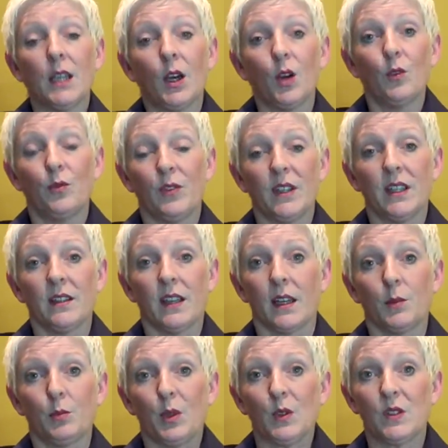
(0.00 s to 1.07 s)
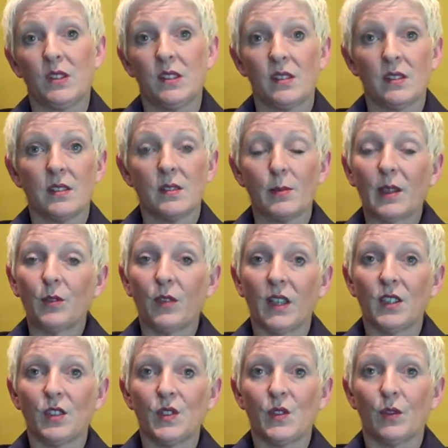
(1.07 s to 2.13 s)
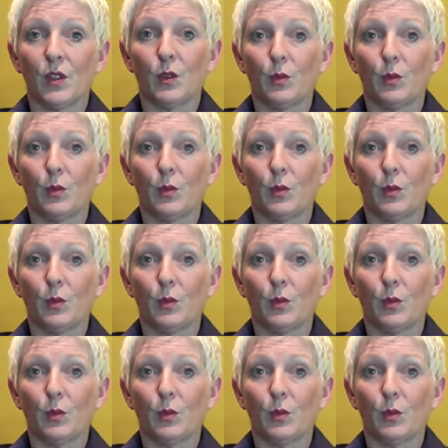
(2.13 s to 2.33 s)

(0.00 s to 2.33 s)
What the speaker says: Hopefully that both citizens might find useful,